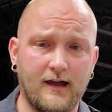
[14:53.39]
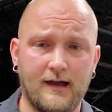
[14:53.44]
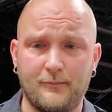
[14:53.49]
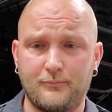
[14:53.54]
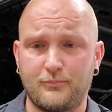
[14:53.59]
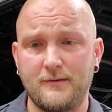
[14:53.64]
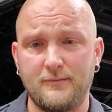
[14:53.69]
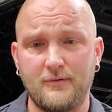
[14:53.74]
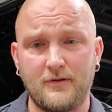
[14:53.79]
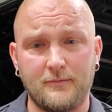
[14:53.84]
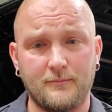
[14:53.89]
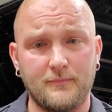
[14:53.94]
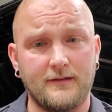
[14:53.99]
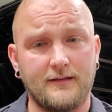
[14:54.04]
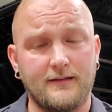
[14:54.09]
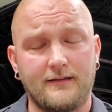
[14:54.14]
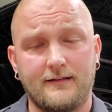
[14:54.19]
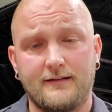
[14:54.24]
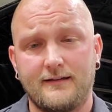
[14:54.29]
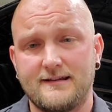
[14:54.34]
Premium
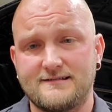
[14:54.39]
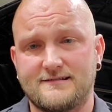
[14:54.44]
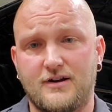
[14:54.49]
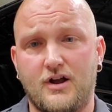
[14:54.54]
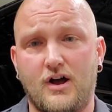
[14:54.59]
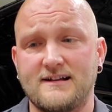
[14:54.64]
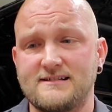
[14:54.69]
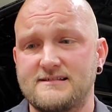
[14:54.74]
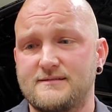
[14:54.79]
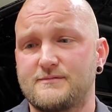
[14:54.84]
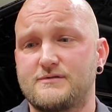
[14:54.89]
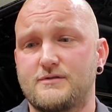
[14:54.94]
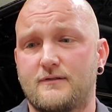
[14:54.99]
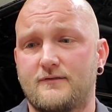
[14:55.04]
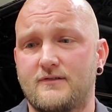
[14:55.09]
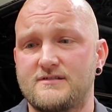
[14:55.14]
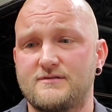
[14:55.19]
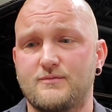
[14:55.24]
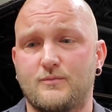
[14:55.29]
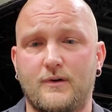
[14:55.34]
is an awesome
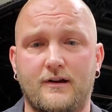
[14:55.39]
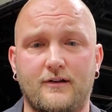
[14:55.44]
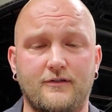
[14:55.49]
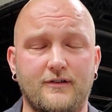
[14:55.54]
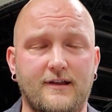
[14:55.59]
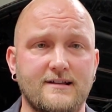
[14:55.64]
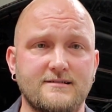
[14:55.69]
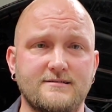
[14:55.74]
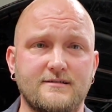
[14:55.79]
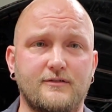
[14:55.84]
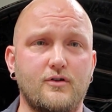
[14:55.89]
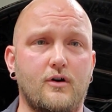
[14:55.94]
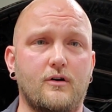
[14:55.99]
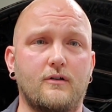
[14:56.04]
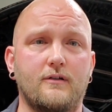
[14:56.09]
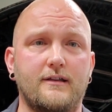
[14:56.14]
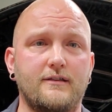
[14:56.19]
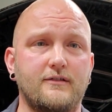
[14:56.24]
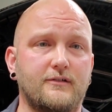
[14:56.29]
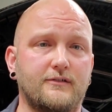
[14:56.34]
service where you guys can
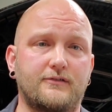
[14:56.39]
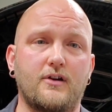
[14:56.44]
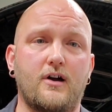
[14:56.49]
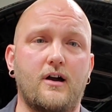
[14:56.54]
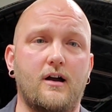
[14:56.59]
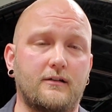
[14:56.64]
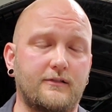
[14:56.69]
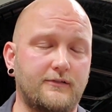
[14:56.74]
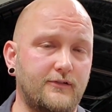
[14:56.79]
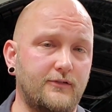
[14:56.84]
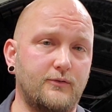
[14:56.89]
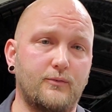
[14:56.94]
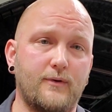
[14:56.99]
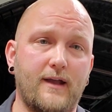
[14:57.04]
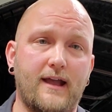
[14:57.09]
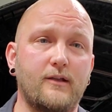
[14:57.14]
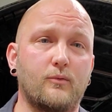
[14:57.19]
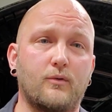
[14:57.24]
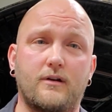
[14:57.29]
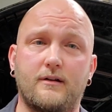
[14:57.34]
call in, you can talk to
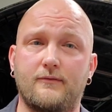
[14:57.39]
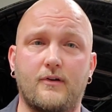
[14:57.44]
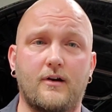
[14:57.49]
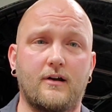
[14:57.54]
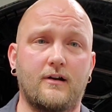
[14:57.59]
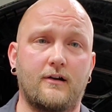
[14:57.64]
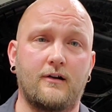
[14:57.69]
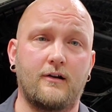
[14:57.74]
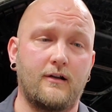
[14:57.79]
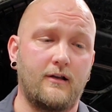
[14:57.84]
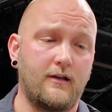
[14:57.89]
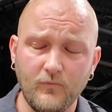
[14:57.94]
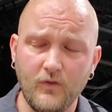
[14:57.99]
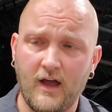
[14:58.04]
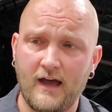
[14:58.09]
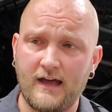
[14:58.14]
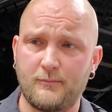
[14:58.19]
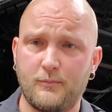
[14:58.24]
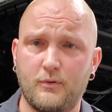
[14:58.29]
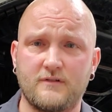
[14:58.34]
any one of our
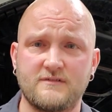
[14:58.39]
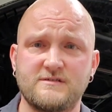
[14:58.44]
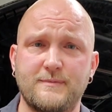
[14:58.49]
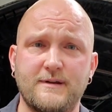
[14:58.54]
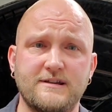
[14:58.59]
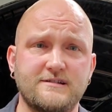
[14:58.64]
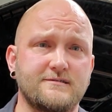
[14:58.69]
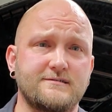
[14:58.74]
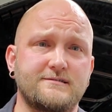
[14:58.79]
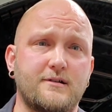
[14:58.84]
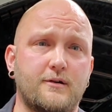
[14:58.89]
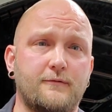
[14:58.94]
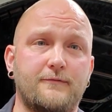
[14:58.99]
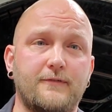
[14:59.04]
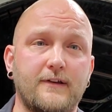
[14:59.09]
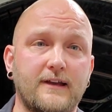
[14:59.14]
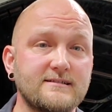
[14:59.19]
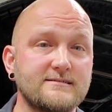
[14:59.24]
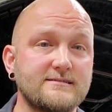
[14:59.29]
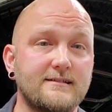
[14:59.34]
automotive specialists here at
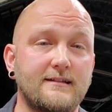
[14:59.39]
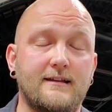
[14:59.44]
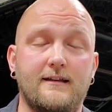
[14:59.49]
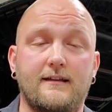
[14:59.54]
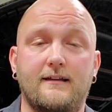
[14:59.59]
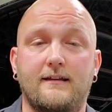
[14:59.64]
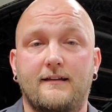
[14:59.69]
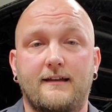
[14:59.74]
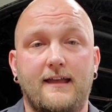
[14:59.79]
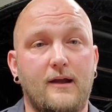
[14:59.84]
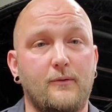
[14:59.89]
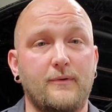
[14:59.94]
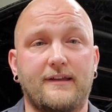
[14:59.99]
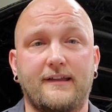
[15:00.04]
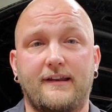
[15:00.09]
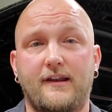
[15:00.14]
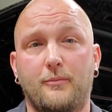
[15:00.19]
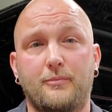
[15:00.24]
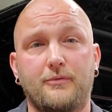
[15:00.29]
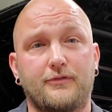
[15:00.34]
FIXD, and we
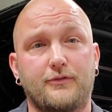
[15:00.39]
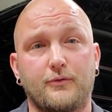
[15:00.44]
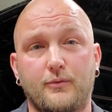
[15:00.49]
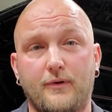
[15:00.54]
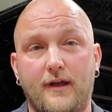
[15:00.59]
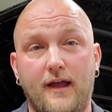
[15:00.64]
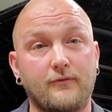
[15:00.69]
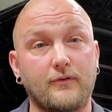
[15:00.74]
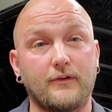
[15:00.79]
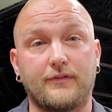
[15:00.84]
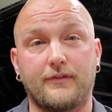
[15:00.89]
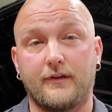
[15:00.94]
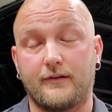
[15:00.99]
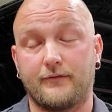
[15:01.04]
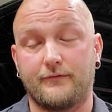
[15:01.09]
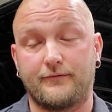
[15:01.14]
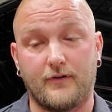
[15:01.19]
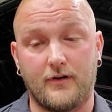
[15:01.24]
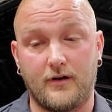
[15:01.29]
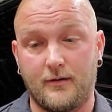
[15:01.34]
can help you through
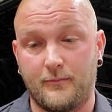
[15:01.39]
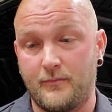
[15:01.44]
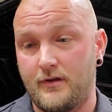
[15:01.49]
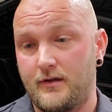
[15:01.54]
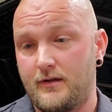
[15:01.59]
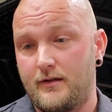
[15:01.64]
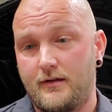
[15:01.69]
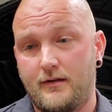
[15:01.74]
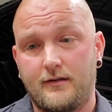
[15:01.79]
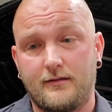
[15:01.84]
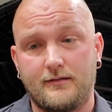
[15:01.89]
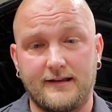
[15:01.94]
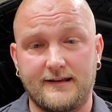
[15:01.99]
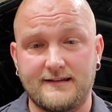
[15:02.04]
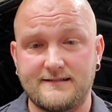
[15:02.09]
everything from Like I